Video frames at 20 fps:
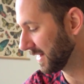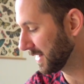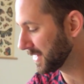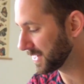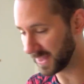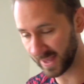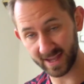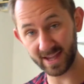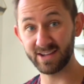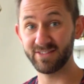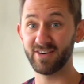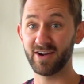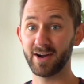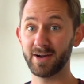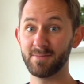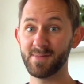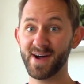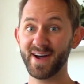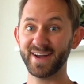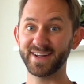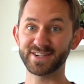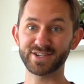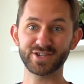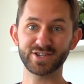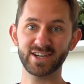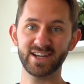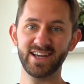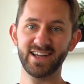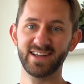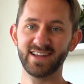Thank you very
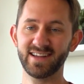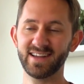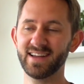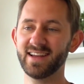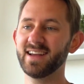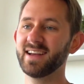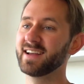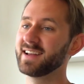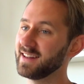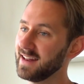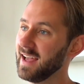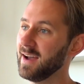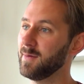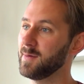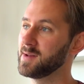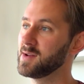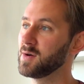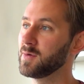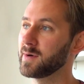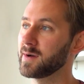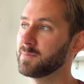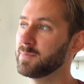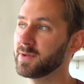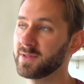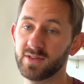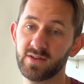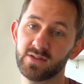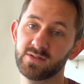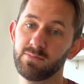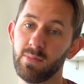much. Now we know where to
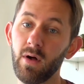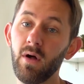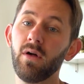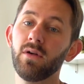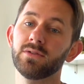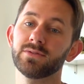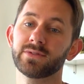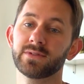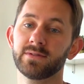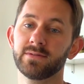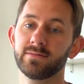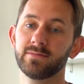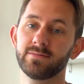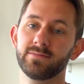put those balls.